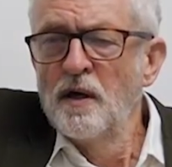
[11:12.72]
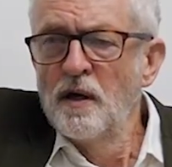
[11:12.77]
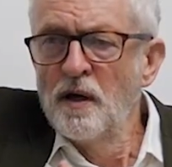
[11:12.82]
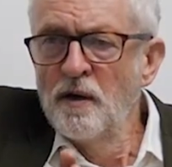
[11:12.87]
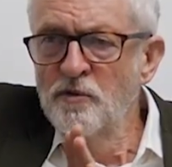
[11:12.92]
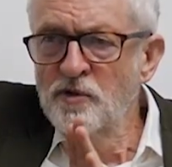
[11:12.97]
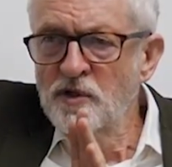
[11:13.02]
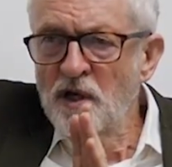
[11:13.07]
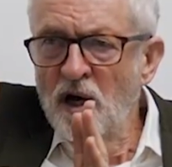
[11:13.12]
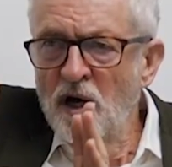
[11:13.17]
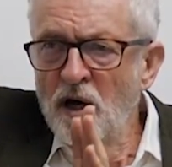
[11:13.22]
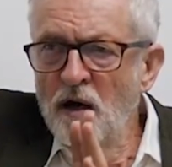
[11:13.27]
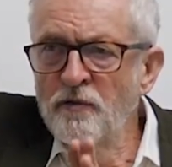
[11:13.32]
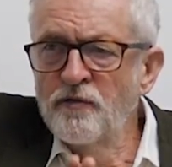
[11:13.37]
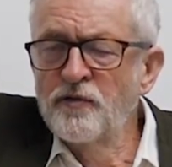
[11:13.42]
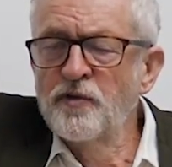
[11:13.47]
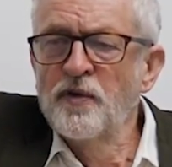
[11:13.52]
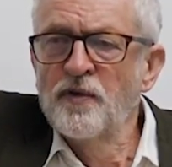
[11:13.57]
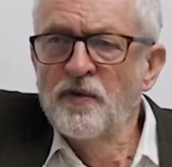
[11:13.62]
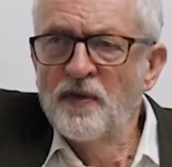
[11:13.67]
It was
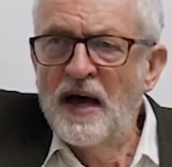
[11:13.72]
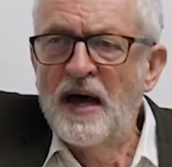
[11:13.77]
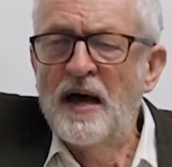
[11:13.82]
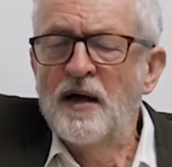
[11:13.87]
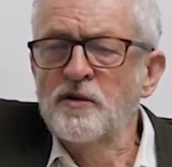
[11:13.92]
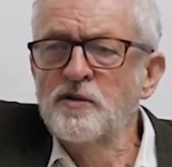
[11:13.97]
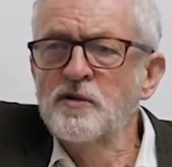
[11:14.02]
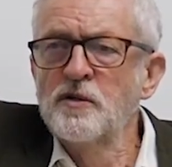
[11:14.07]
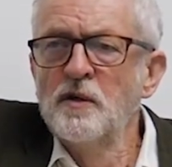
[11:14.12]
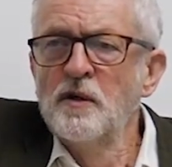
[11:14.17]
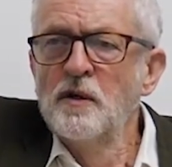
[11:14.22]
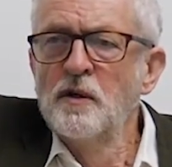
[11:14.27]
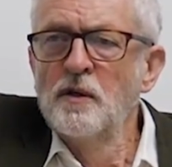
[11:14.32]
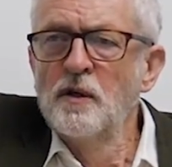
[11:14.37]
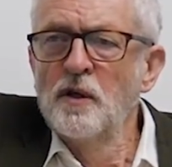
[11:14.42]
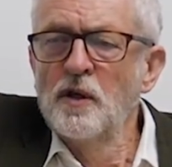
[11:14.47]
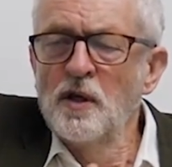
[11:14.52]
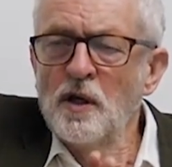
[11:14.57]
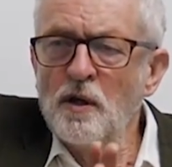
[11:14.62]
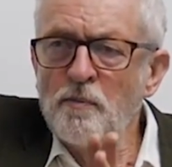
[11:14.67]
after that
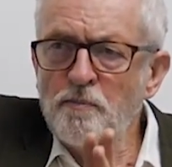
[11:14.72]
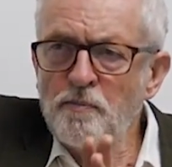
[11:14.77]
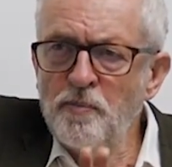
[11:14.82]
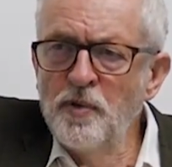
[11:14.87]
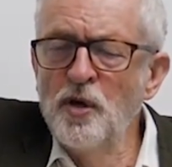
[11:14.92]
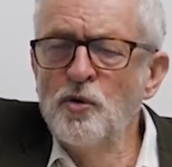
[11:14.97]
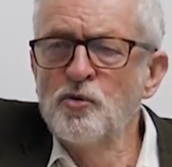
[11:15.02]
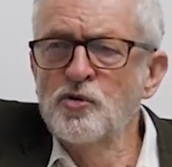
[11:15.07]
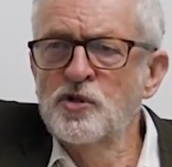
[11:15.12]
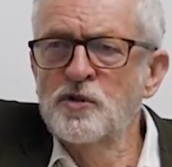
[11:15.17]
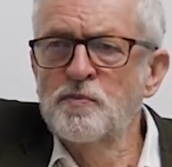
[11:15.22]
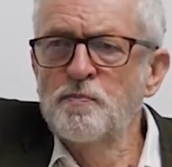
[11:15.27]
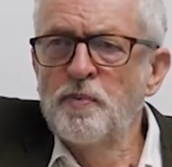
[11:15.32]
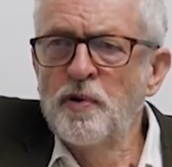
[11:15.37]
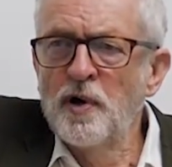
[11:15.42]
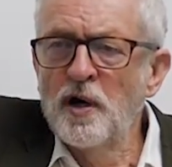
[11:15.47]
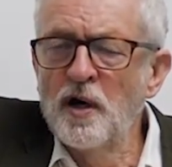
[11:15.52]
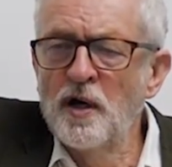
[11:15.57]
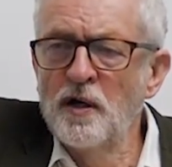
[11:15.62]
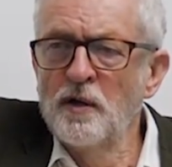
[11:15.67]
that the abuse
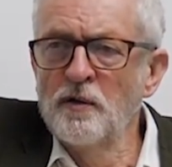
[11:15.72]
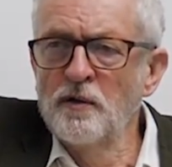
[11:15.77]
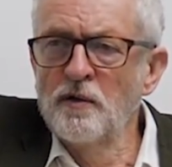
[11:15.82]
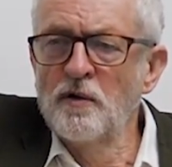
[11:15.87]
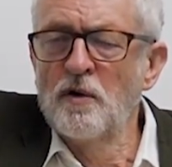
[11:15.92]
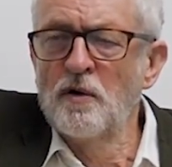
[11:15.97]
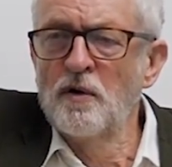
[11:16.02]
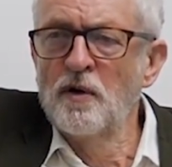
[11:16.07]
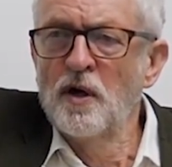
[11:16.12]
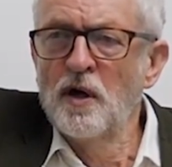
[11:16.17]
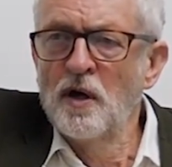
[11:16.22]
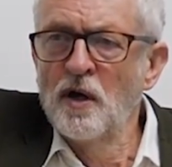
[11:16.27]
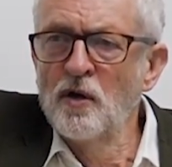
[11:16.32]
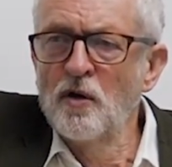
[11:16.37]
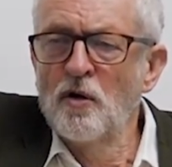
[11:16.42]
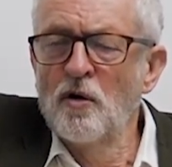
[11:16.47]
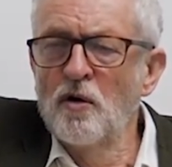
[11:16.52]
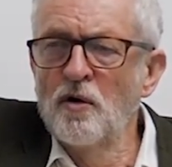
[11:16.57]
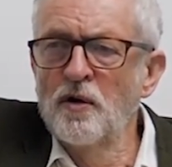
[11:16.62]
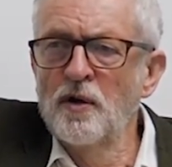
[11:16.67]
piled on and
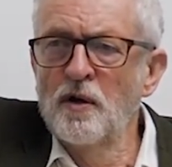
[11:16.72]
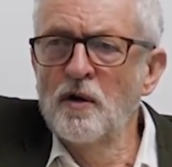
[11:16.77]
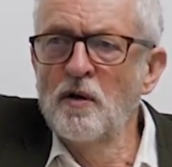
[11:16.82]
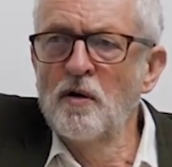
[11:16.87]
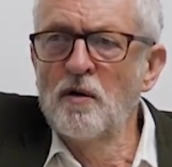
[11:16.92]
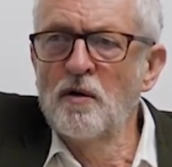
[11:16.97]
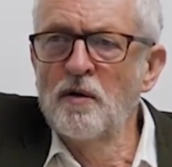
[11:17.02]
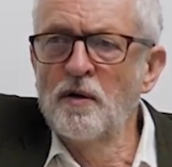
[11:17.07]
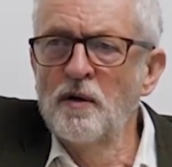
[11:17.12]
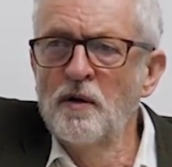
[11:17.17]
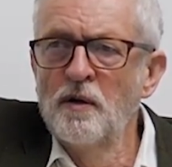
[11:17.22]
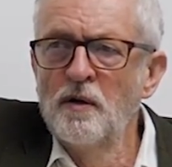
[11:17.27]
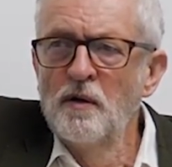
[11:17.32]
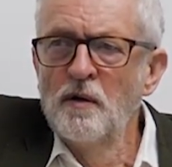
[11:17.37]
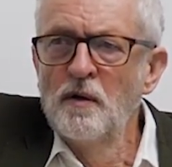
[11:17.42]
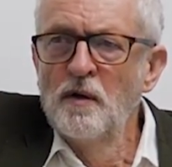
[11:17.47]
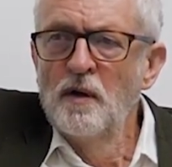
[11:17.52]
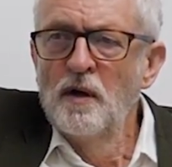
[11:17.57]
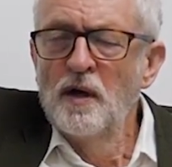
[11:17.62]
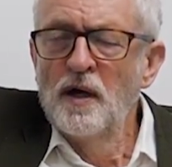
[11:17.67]
on and on.
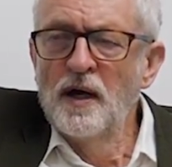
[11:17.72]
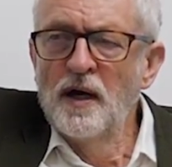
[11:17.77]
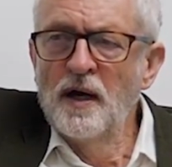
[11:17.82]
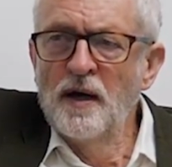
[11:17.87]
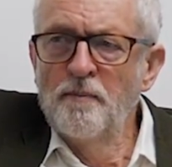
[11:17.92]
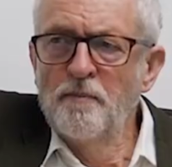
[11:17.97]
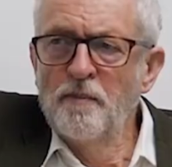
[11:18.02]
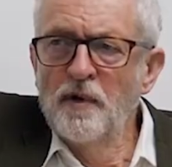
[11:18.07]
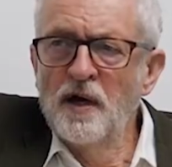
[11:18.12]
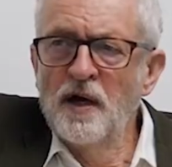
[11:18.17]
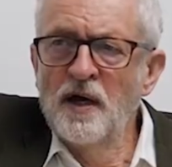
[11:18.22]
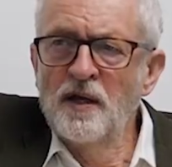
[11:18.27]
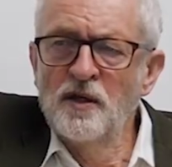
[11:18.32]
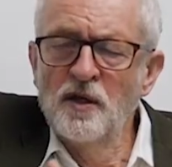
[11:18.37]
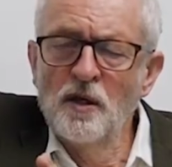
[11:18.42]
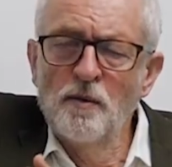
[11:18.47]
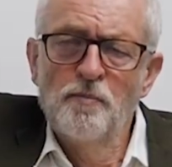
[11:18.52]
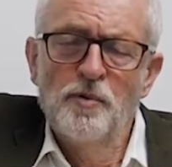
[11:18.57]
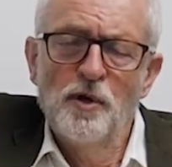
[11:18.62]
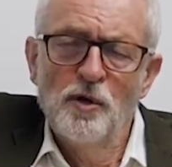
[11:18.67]
And the
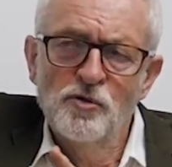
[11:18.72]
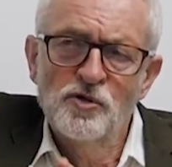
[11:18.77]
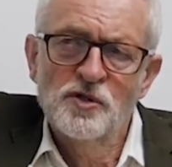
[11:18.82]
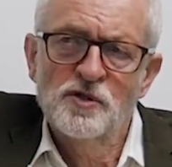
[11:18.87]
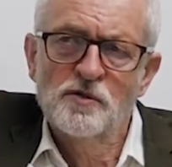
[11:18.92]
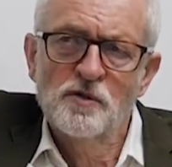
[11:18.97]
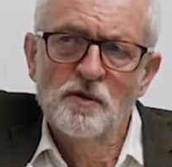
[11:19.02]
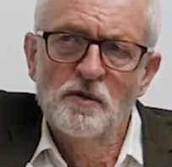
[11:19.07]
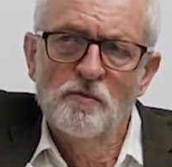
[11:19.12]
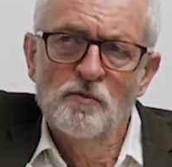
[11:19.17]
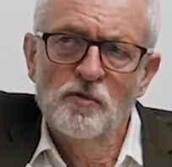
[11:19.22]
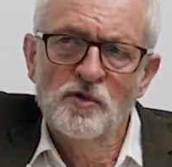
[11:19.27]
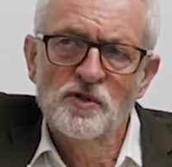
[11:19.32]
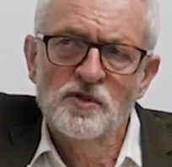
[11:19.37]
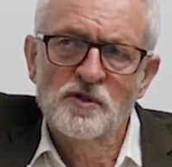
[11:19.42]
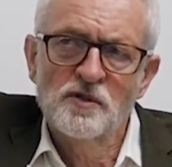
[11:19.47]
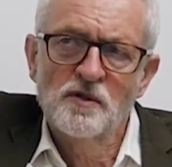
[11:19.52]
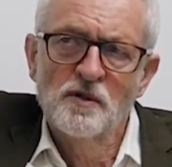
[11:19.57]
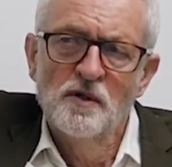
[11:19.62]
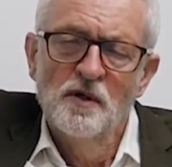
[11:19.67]
abuse
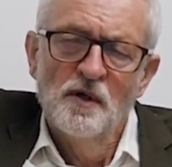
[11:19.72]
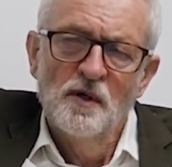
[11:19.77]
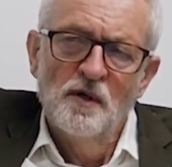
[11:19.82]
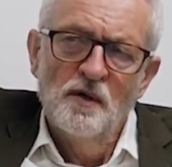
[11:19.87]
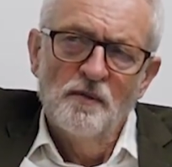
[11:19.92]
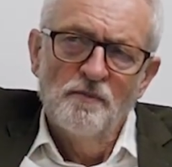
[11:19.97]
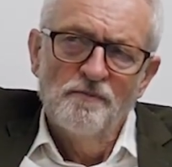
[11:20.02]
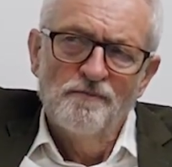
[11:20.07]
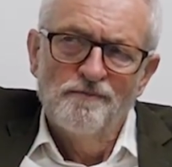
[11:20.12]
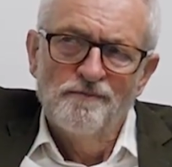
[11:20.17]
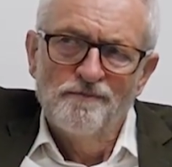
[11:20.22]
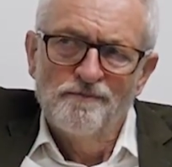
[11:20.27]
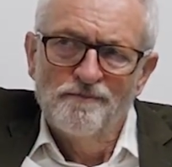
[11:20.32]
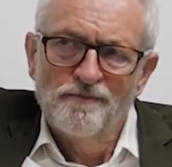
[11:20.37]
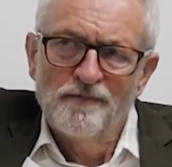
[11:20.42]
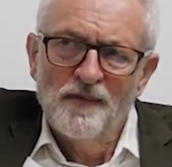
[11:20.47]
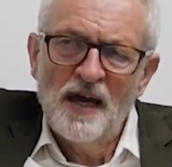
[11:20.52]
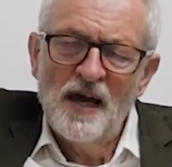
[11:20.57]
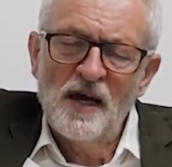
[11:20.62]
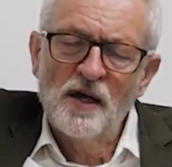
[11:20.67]
was
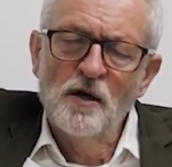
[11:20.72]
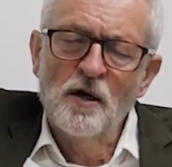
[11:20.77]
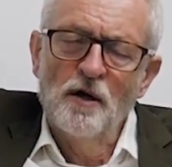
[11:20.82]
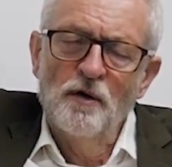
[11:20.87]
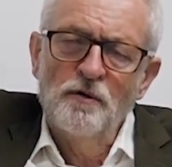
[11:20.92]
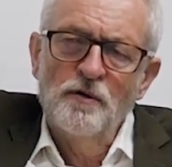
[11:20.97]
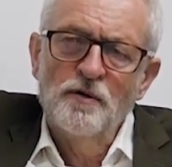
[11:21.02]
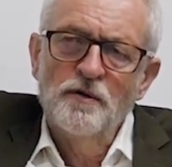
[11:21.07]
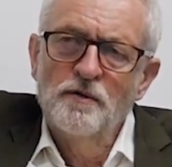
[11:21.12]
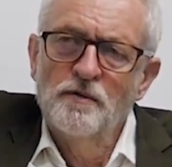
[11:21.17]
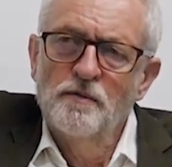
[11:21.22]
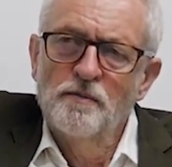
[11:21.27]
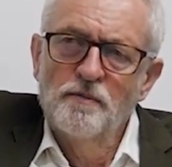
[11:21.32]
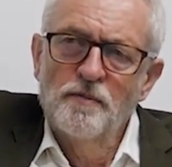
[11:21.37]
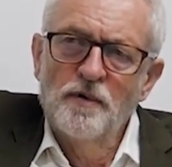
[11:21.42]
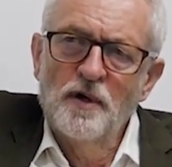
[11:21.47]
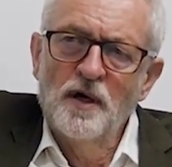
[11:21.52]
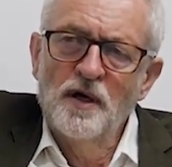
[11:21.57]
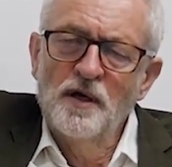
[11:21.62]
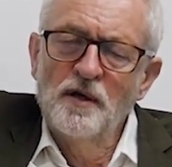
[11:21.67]
echoed
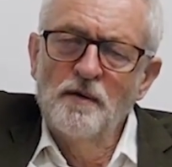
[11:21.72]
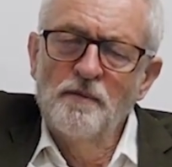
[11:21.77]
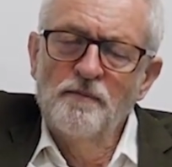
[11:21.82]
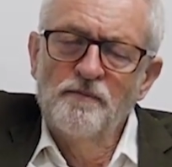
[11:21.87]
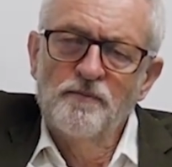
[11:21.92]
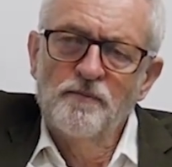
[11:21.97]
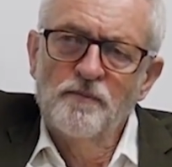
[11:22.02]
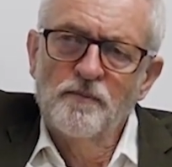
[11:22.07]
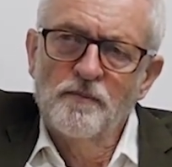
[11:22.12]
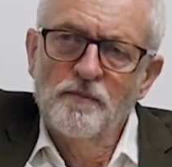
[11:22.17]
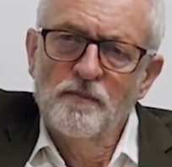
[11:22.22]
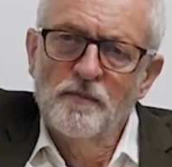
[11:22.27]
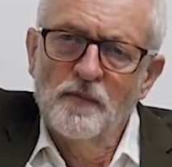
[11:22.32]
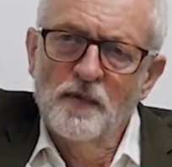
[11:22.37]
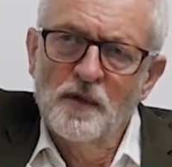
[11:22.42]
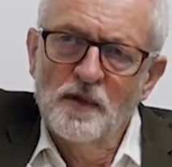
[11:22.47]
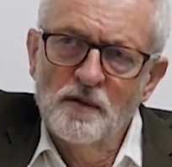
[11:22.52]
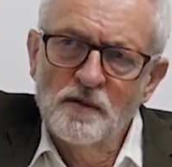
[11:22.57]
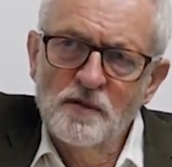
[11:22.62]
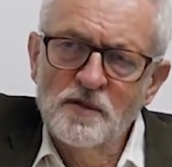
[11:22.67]
by
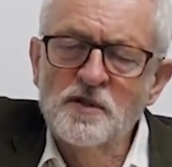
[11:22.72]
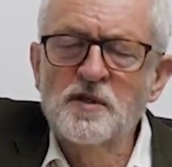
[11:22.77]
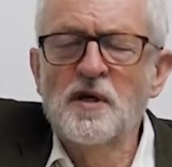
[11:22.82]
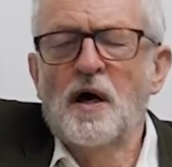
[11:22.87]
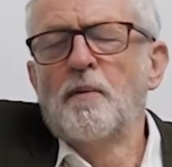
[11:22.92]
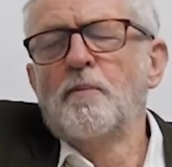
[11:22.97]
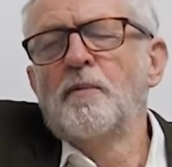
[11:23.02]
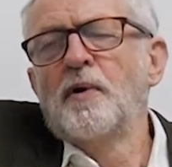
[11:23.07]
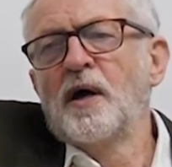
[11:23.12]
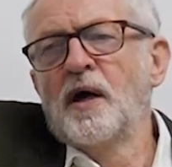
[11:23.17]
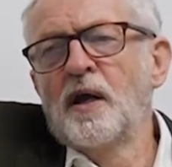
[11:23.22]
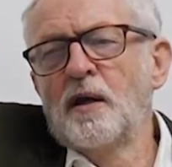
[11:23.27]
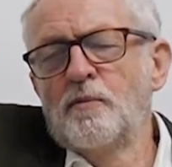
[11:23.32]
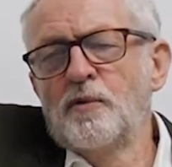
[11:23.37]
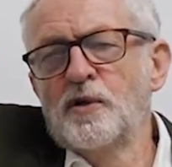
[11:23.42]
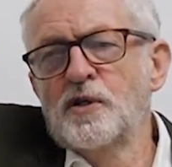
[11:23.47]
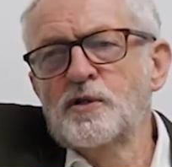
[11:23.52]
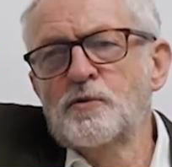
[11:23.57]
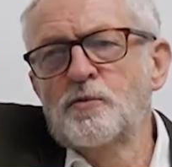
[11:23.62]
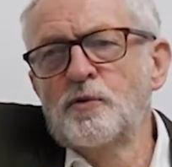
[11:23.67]
some
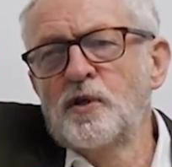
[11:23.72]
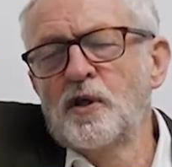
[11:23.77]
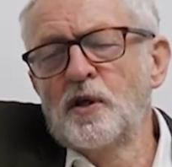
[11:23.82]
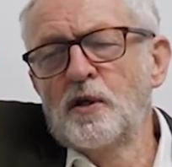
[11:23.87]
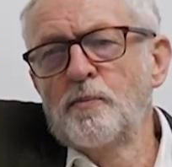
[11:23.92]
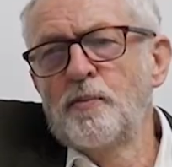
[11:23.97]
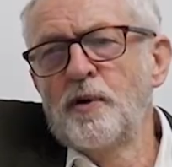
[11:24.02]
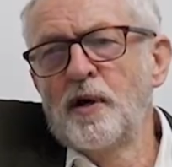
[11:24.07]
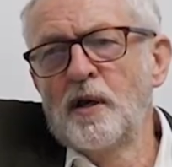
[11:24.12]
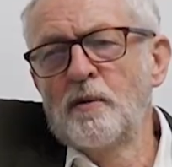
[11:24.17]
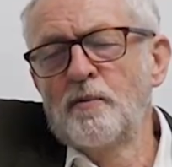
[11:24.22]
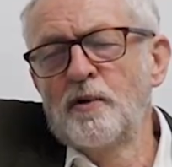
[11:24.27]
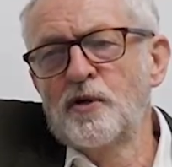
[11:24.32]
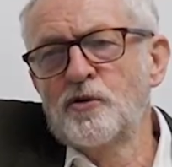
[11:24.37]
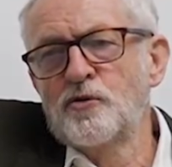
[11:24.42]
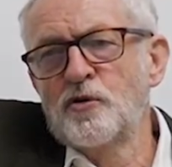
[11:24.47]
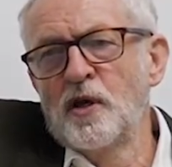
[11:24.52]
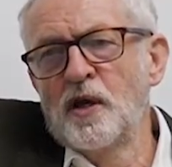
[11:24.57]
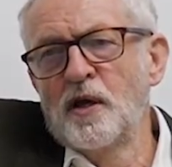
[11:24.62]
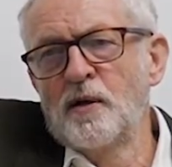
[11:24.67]
elements within the
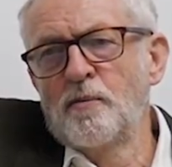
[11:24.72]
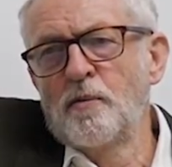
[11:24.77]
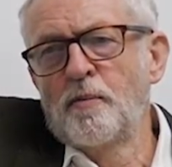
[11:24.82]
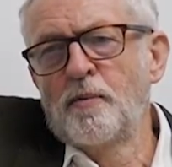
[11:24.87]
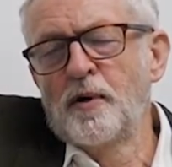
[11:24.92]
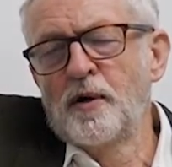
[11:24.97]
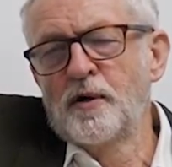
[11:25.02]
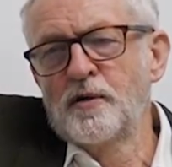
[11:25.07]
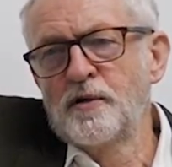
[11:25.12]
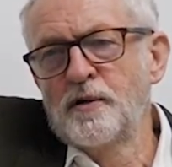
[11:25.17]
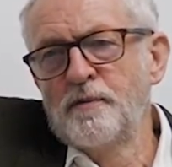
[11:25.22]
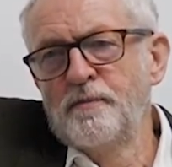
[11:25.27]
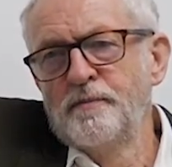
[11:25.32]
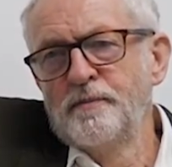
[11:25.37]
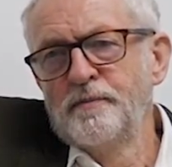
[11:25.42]
Parliamentary Labour Party.